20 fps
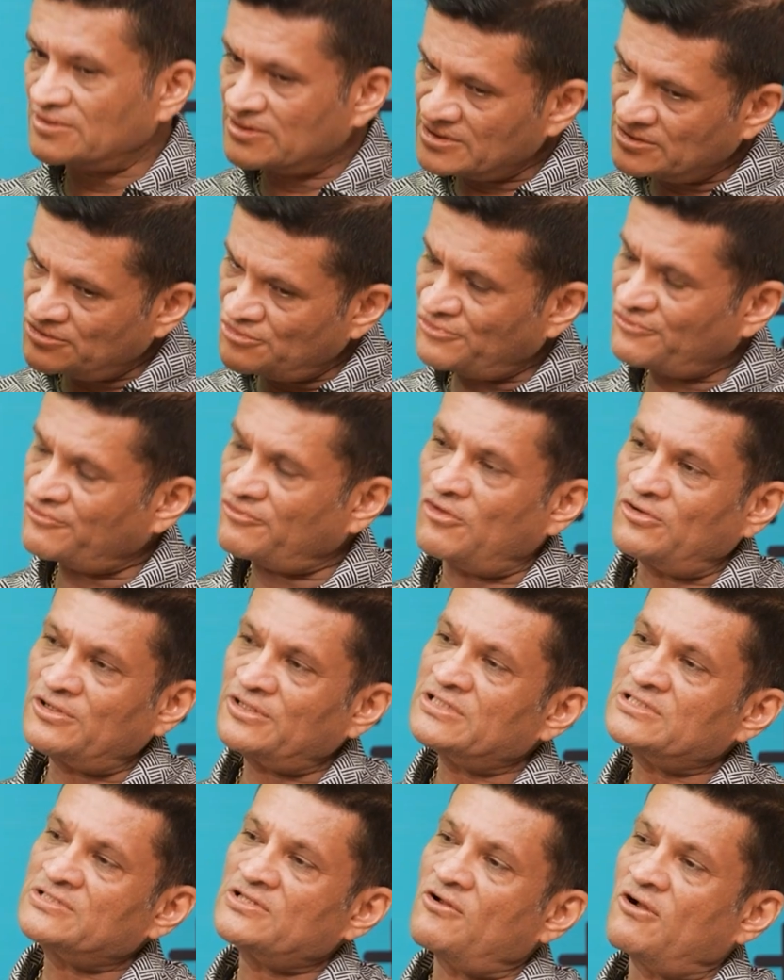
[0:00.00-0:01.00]
you
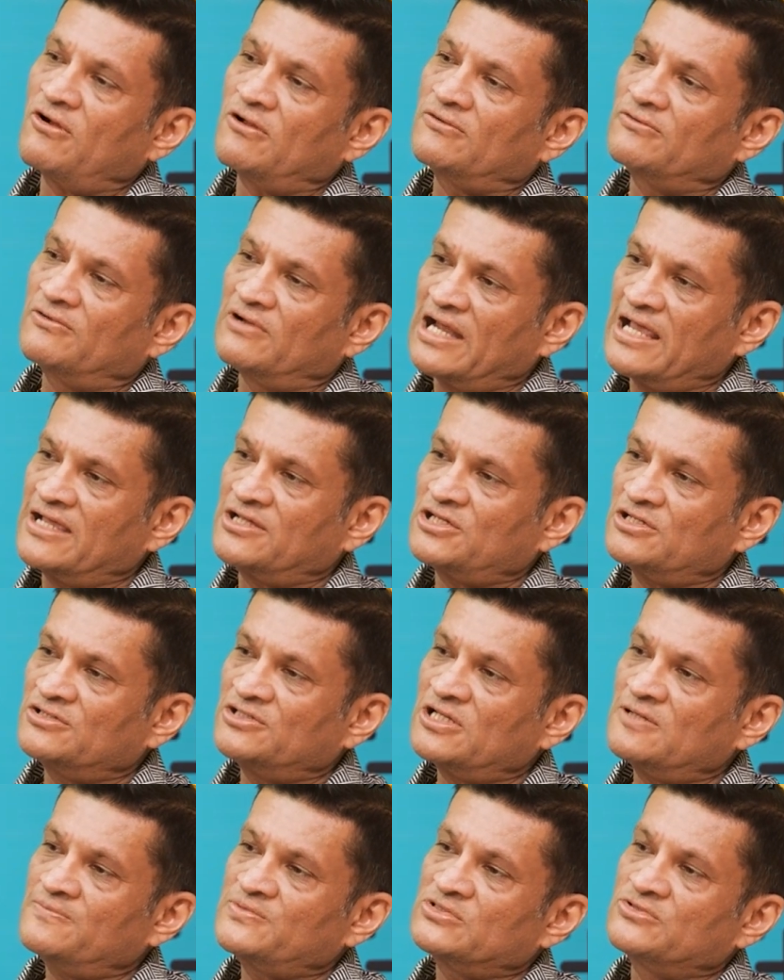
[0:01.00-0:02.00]
focus on
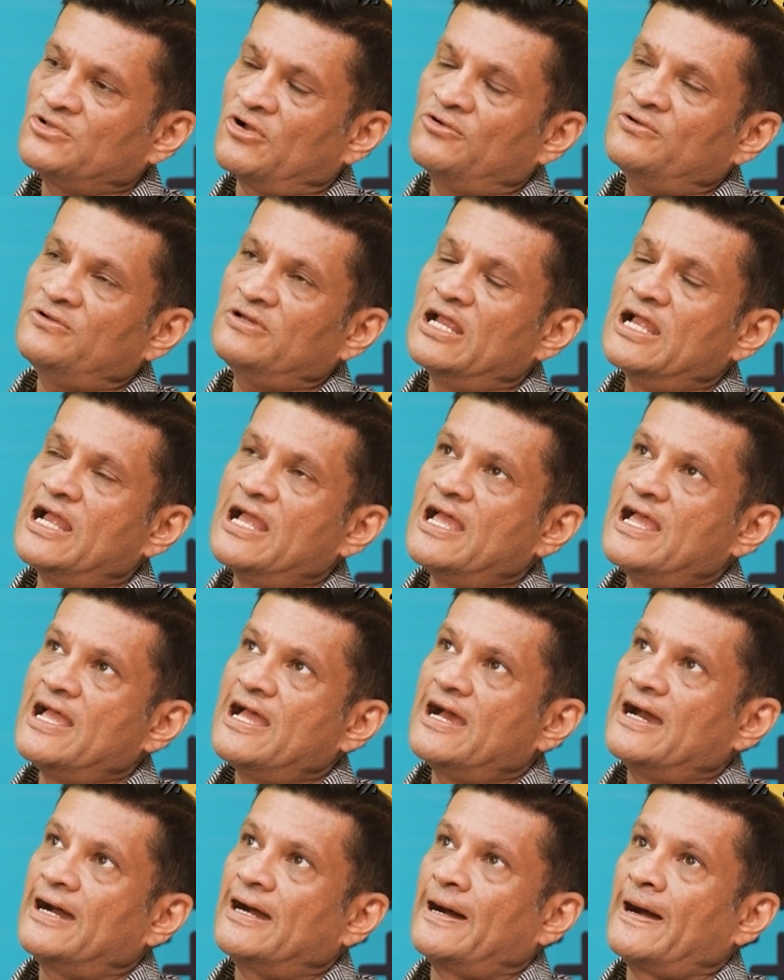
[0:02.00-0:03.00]
relationships. Don't
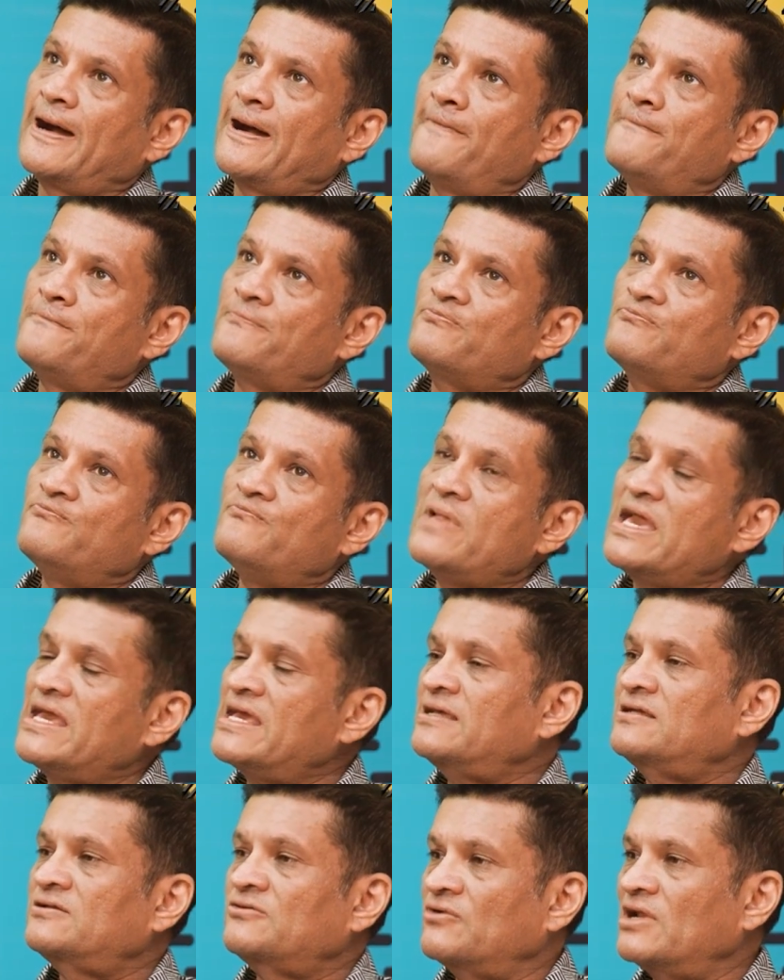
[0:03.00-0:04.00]

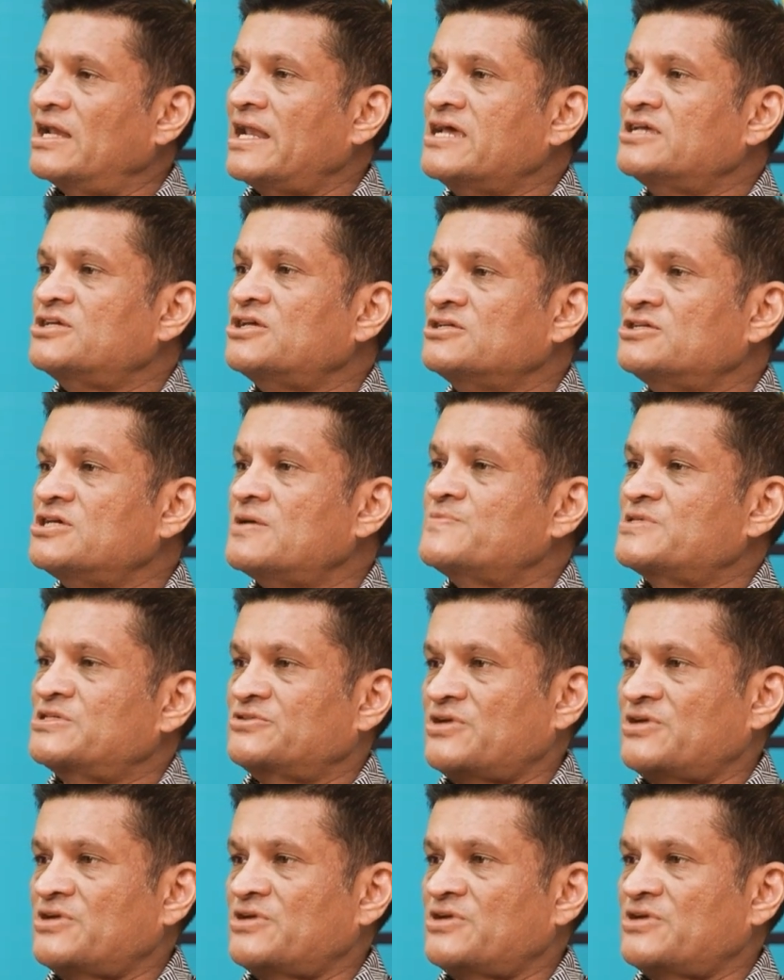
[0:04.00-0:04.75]
make relationships